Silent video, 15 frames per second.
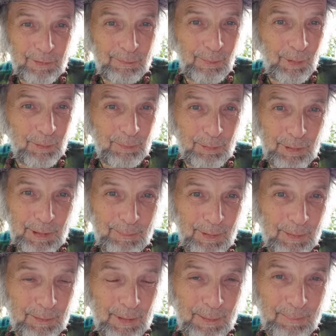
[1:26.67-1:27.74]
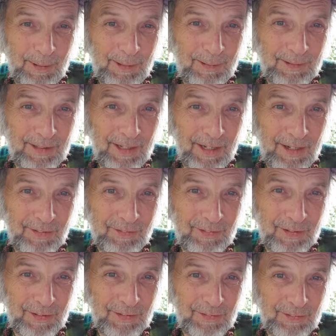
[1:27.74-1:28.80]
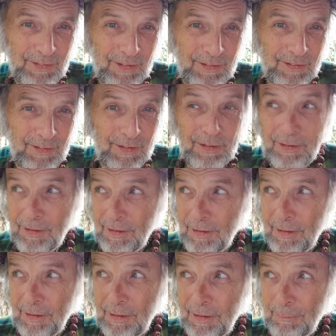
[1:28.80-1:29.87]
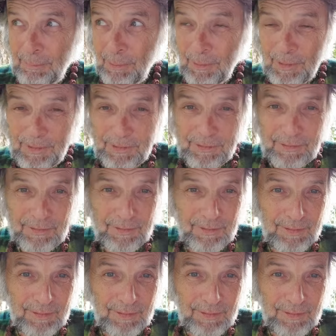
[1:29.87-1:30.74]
Smoke primo Nepali hashish. And he points